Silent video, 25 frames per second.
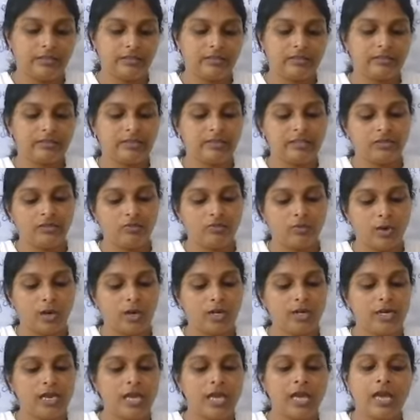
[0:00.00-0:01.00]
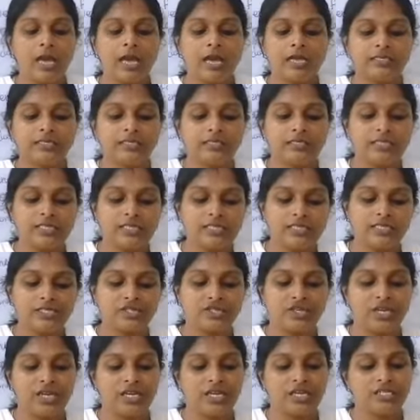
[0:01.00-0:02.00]
Third one, at
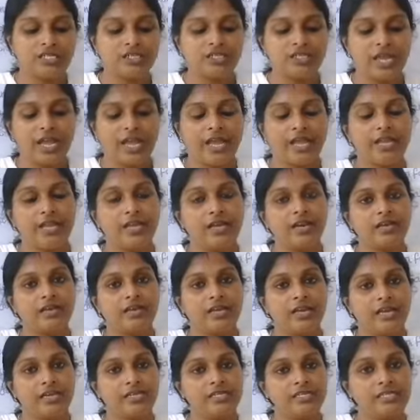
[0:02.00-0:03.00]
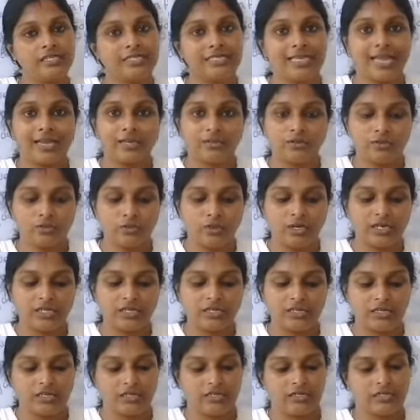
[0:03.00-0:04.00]
this stage air gets
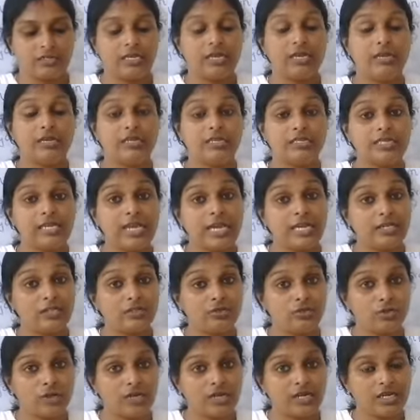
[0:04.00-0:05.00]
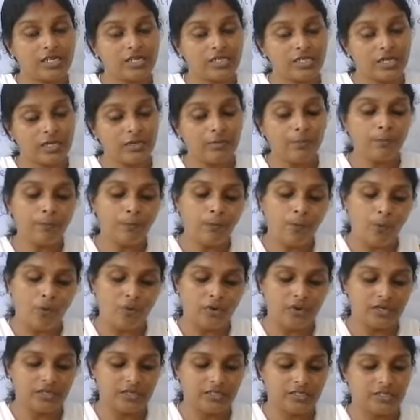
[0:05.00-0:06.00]
saturated, saturation
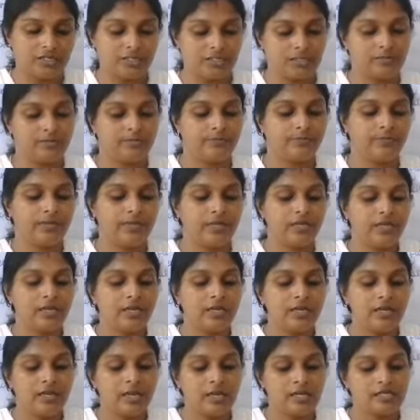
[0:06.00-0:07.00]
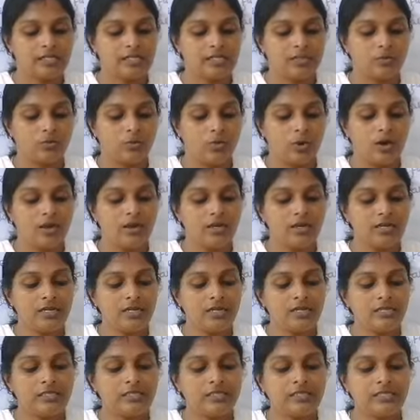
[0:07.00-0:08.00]
point. Next
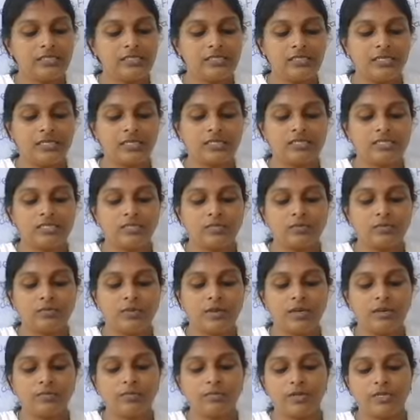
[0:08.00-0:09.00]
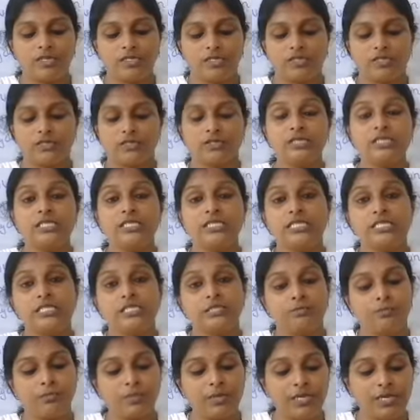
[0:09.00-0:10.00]
one, this instrument measures the
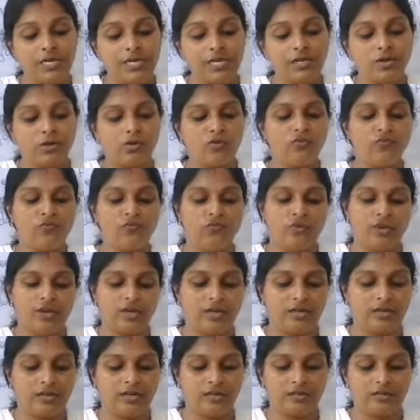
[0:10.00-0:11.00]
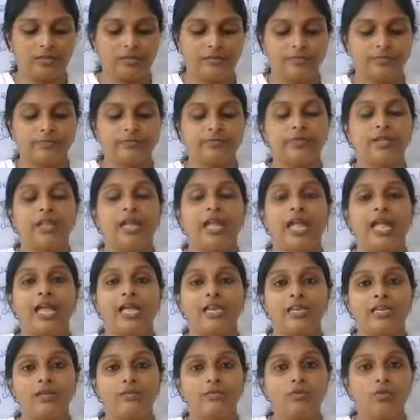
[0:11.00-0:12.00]
speed of wind,
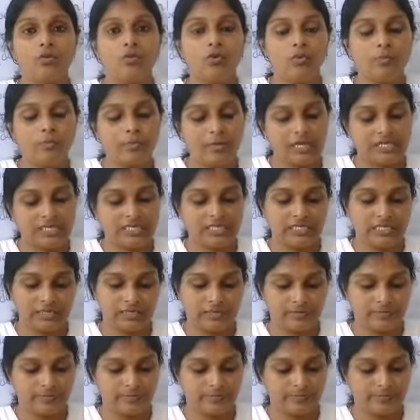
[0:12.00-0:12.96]
anemometer.